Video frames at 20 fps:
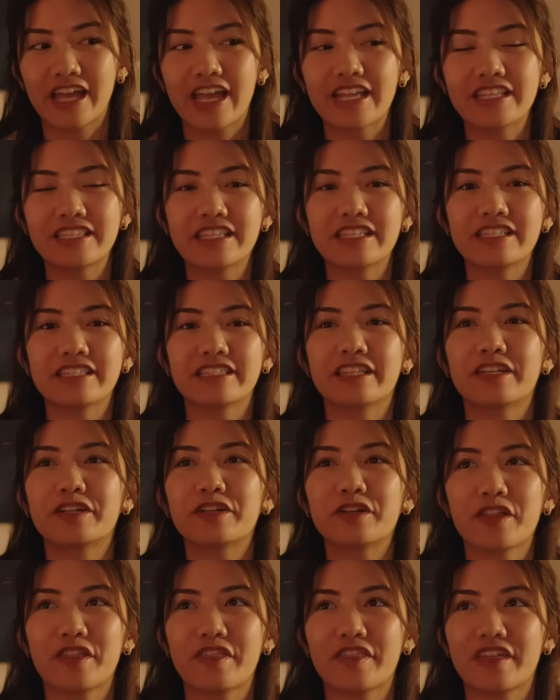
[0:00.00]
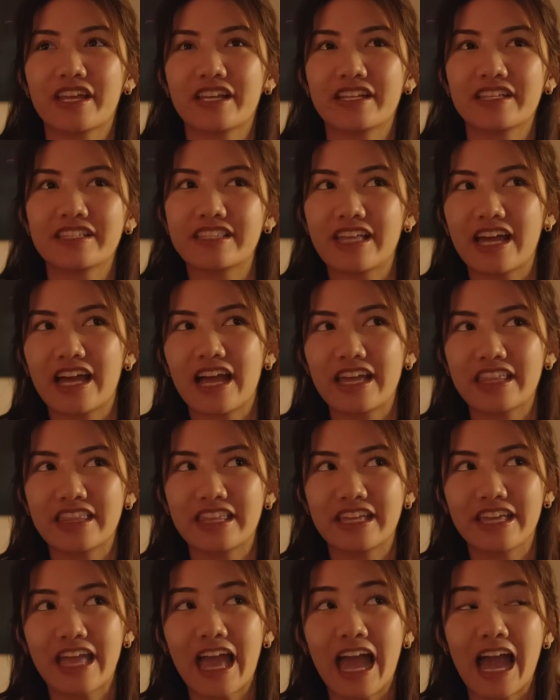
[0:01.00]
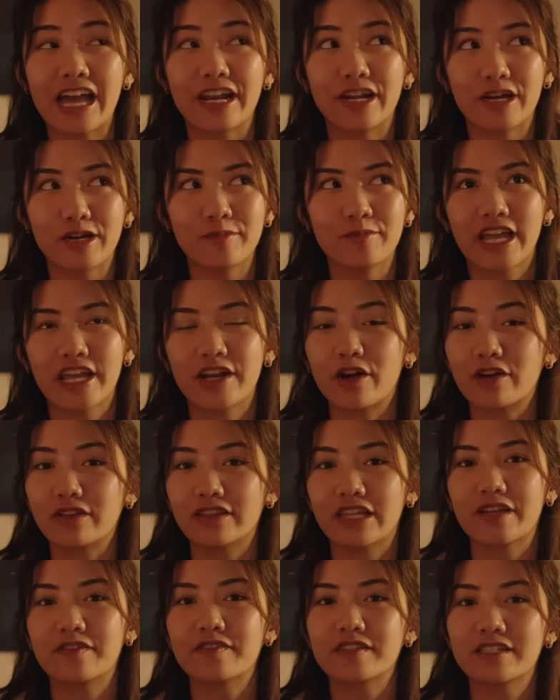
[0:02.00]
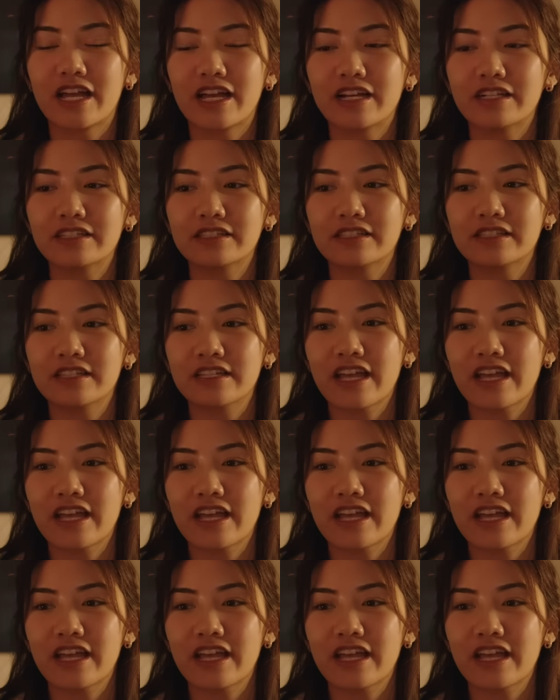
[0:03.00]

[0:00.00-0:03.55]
It's these little things that I think add up in our lifestyles,